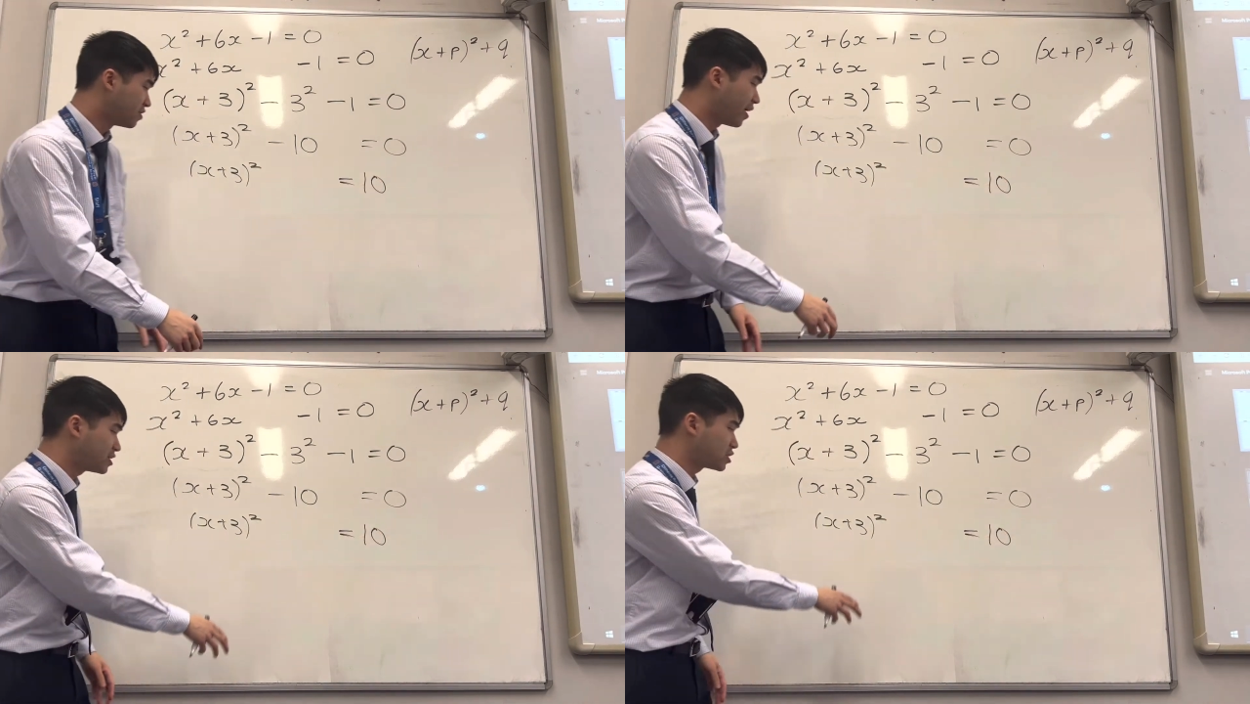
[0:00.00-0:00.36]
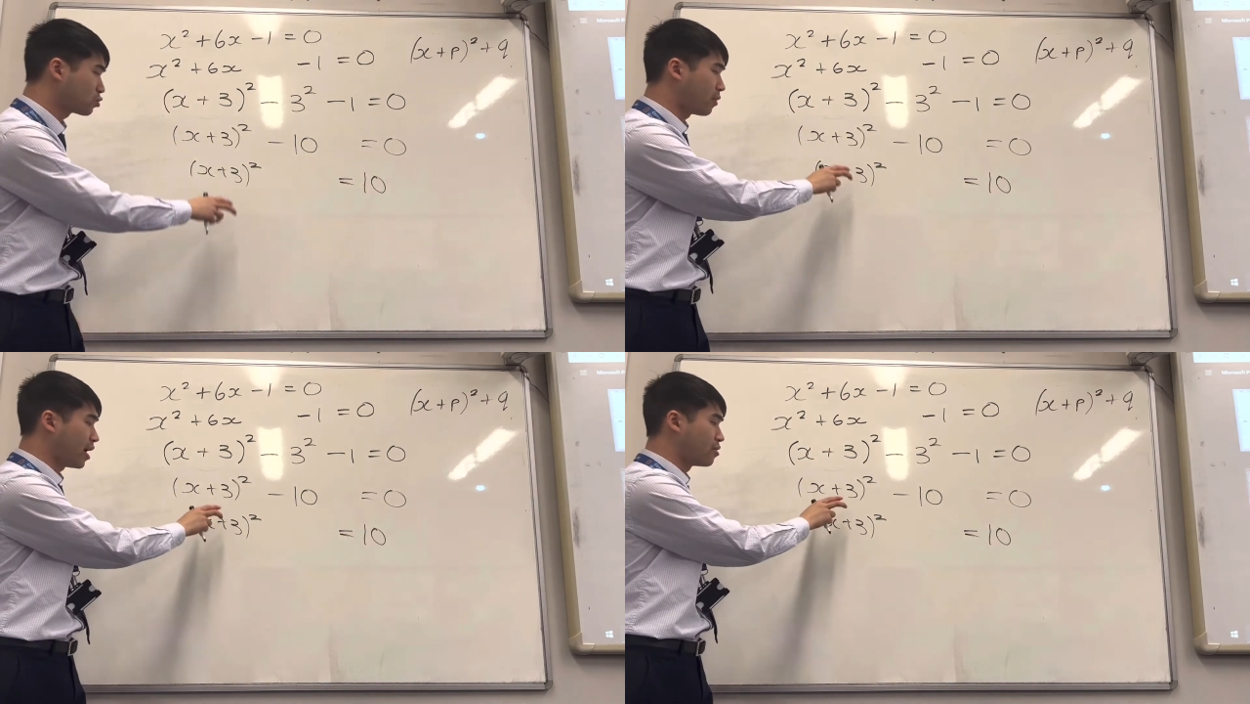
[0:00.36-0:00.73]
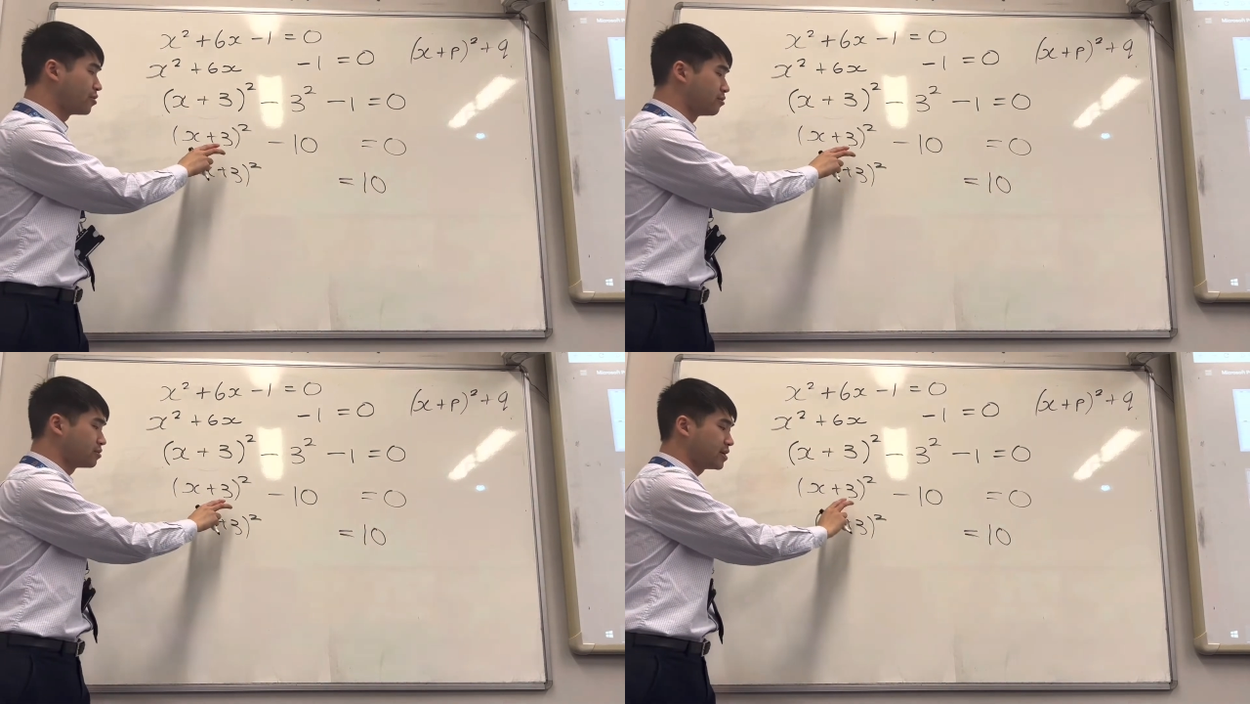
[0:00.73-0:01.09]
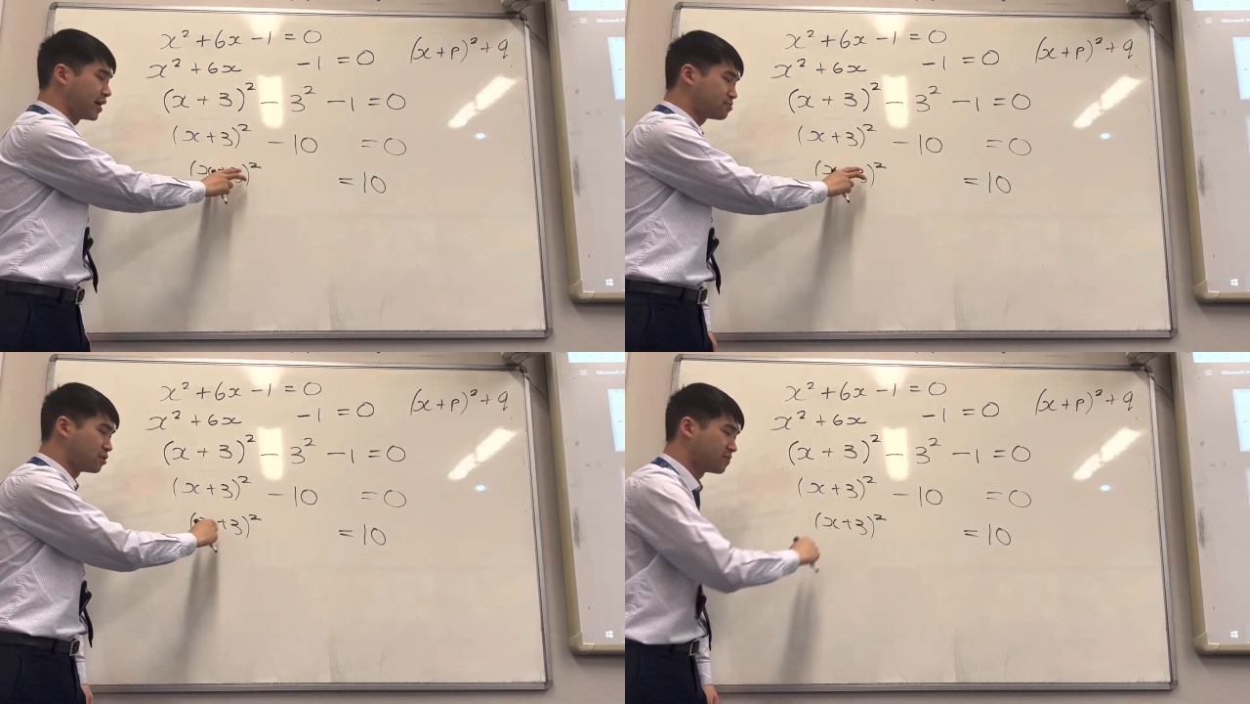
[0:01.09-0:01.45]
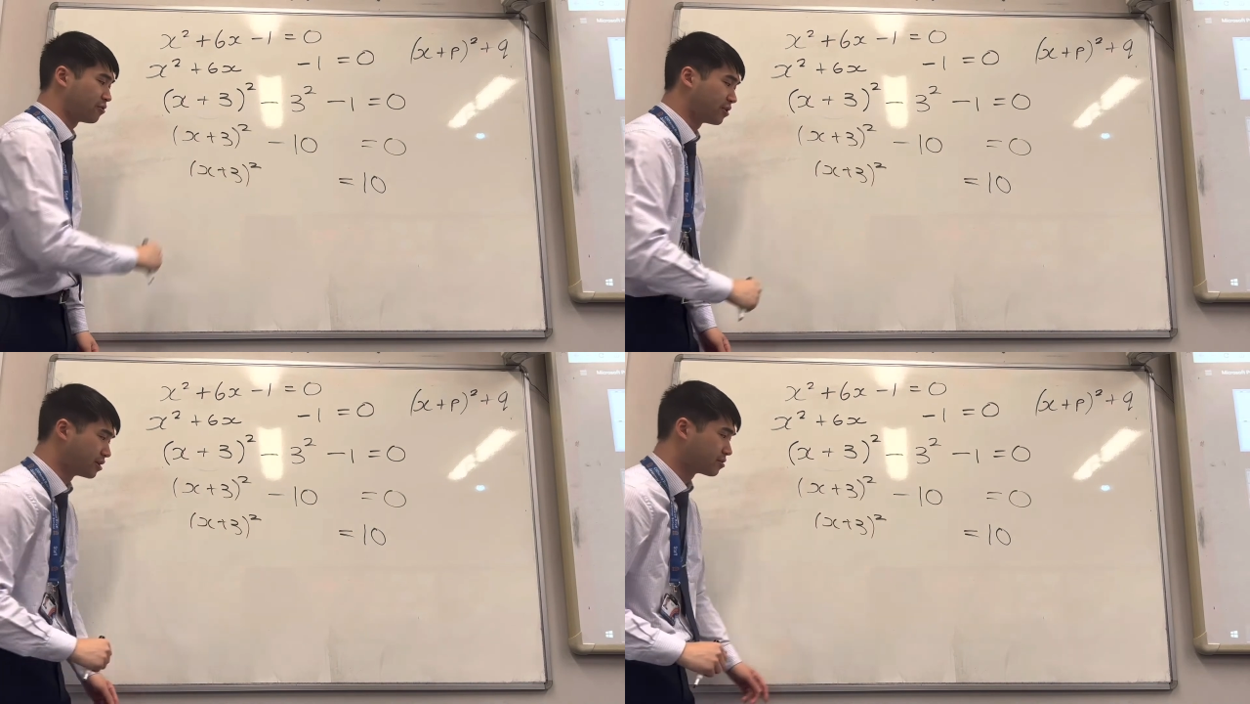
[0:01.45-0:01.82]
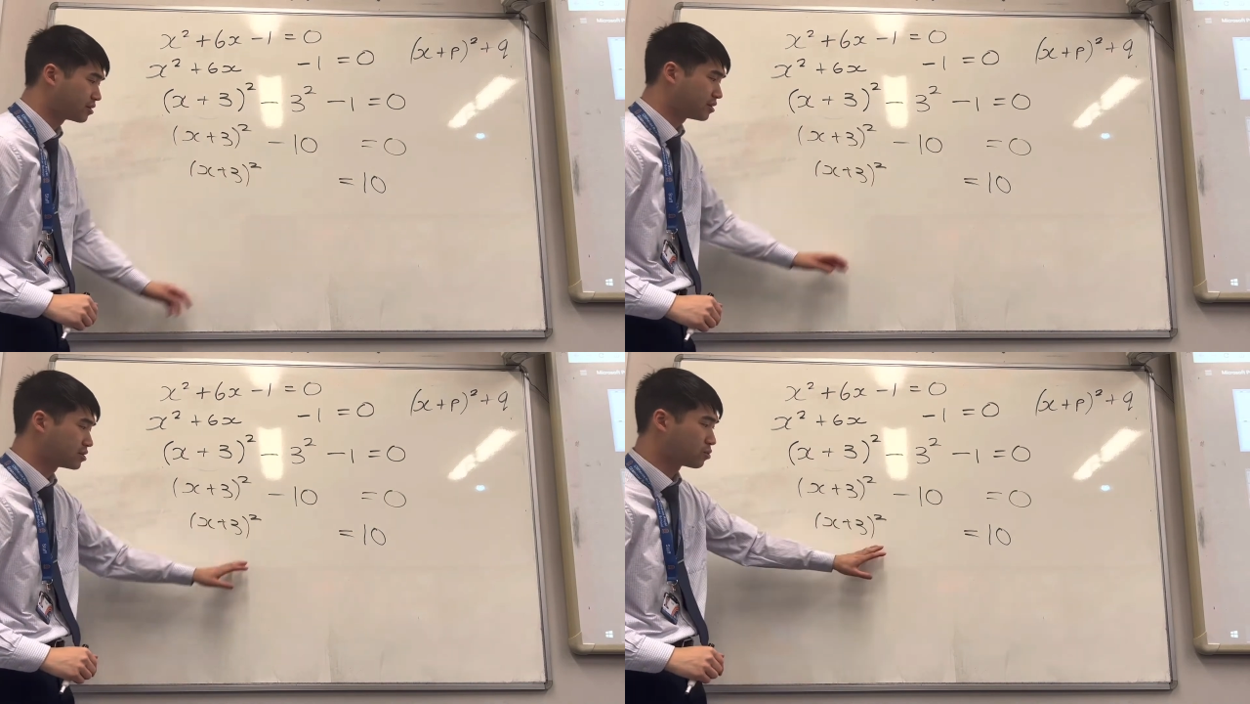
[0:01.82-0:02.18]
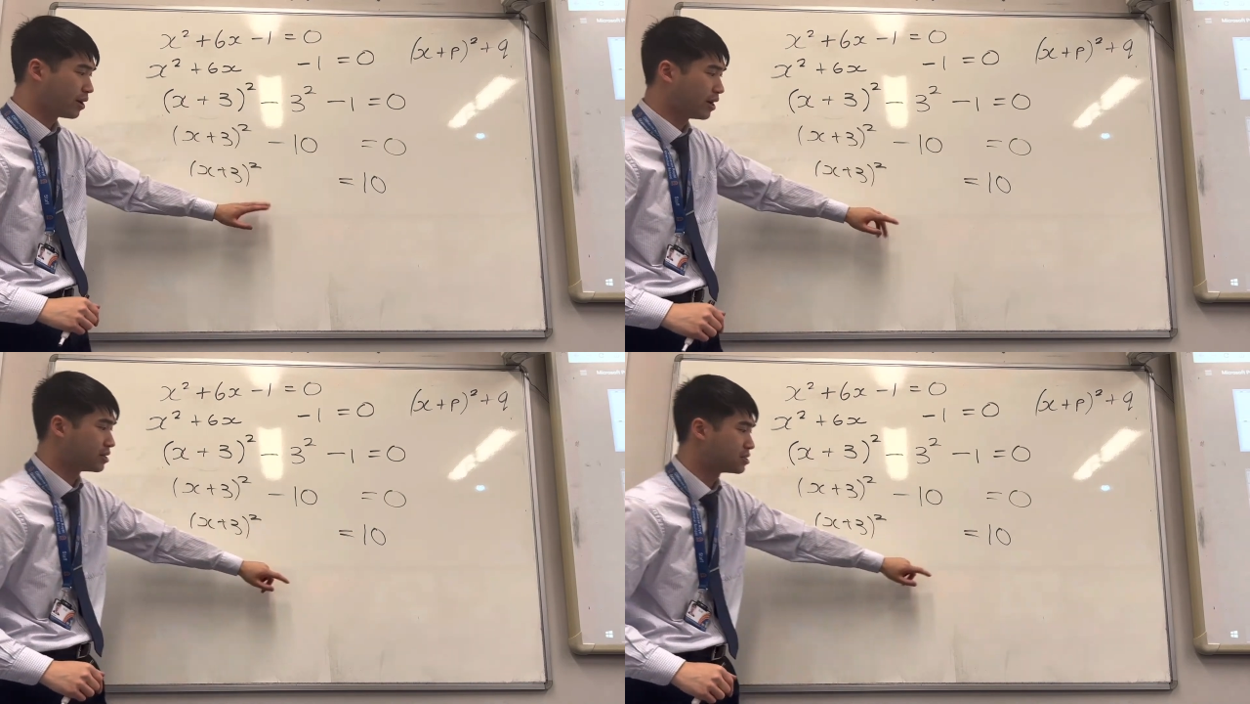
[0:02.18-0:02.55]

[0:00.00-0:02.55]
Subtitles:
if I square root x plus 3 squared